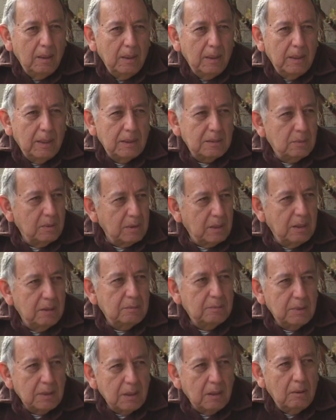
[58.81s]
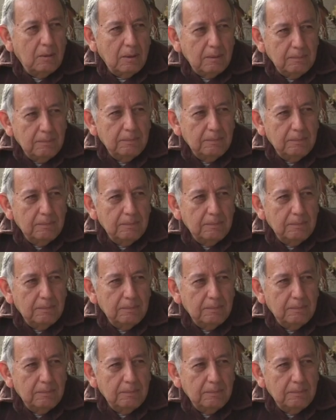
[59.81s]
That's what keeps me going.